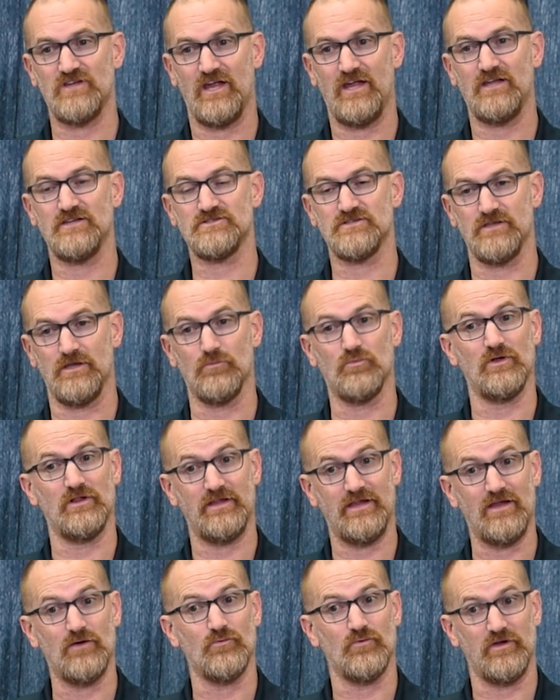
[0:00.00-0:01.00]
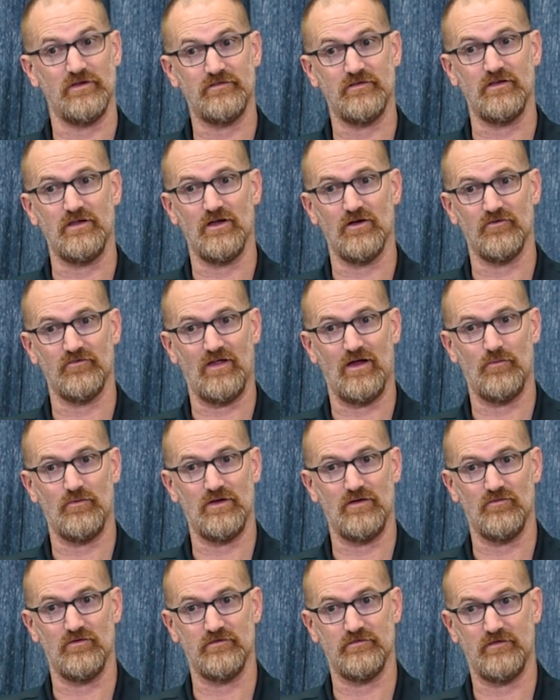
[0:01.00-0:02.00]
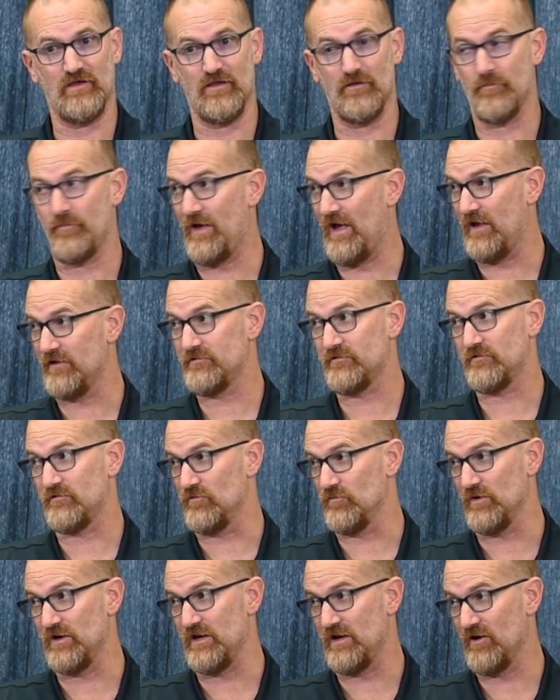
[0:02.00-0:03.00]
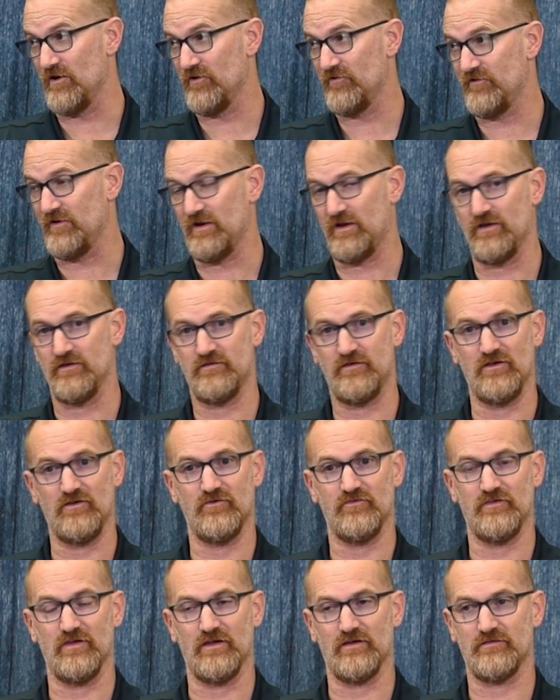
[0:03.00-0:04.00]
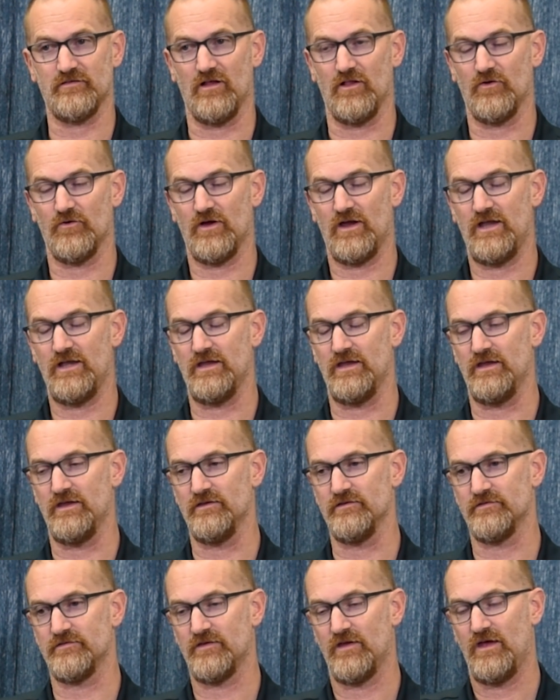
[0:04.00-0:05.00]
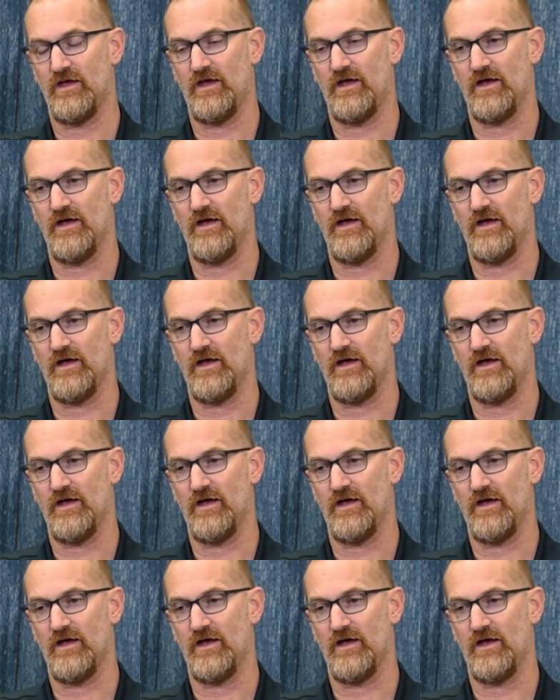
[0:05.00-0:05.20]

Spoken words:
changed really in recent years, I would even say the past 3 years, and it continues to accelerate, is